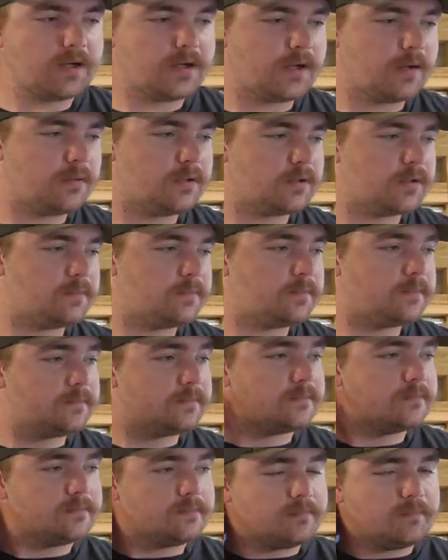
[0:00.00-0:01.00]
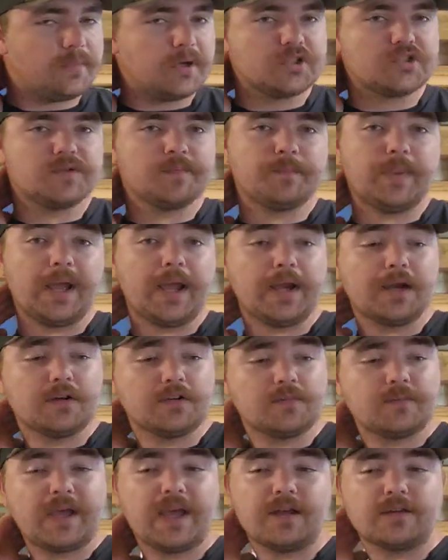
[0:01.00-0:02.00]
There was a bunch of
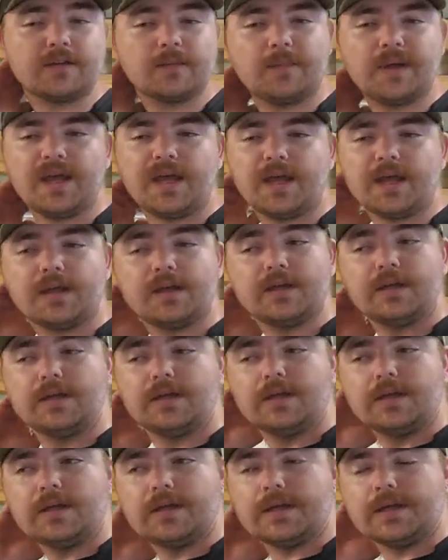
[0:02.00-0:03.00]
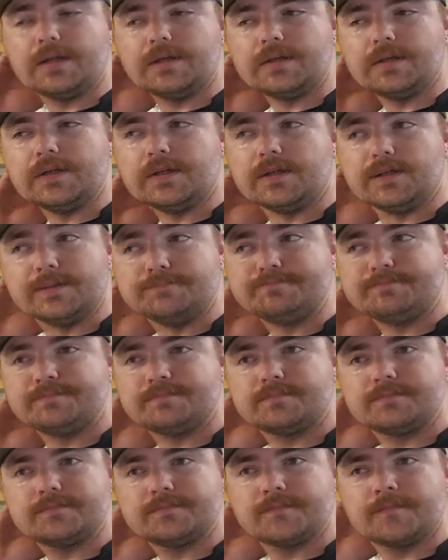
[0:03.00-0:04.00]
bangers back to back, and uh,
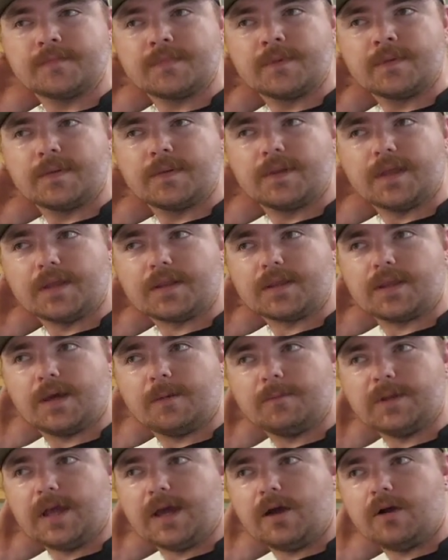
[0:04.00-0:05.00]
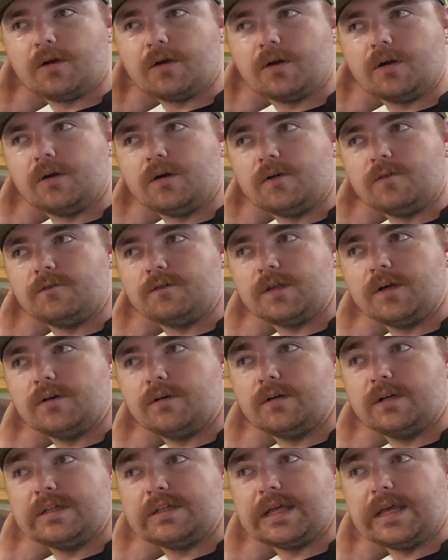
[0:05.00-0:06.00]
it kept the alcohol
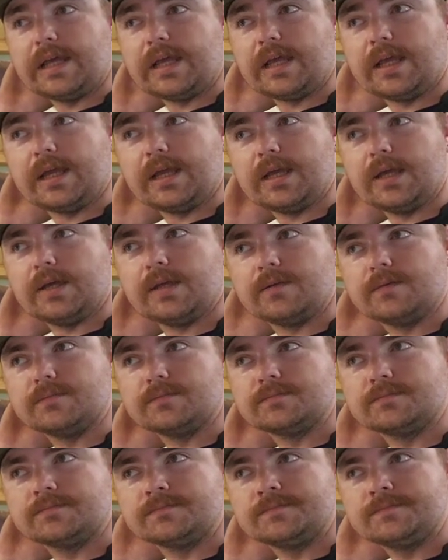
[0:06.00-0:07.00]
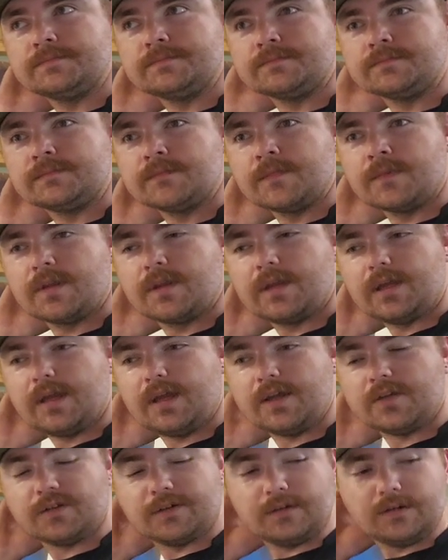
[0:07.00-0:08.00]
flowing. And
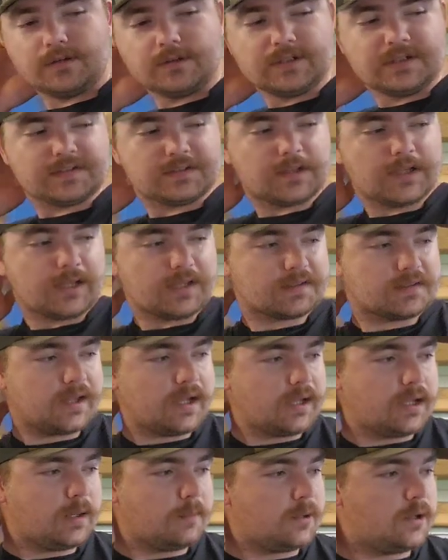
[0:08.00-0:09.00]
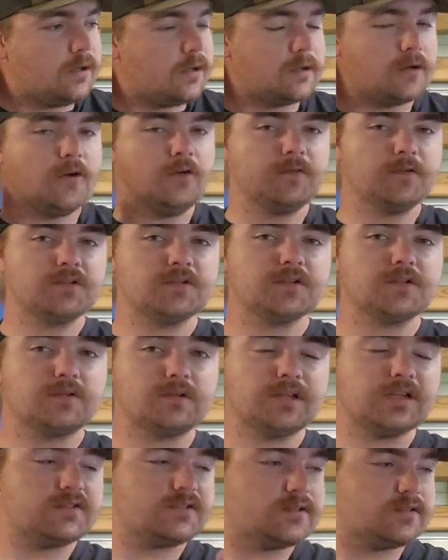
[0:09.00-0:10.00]
yeah, so it's the next day, and I'm hungover. So
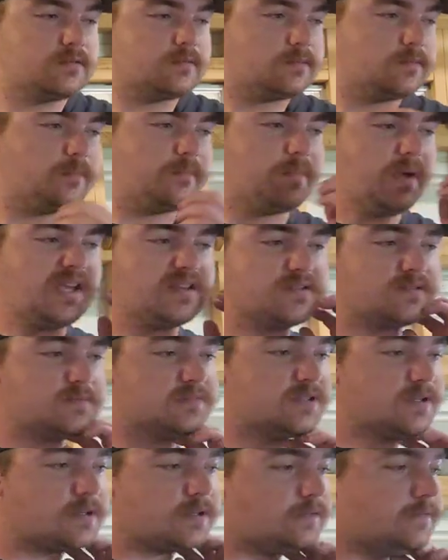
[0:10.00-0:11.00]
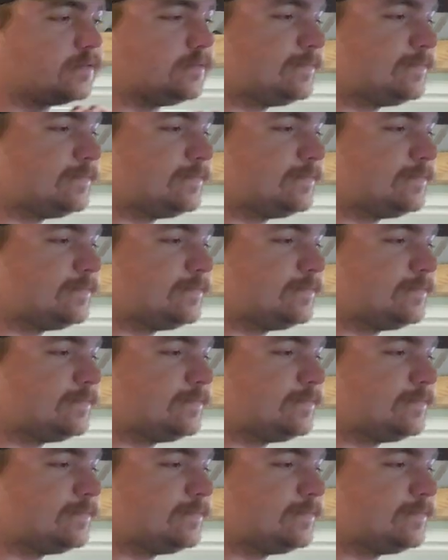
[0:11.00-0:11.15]
let's paint some stuff.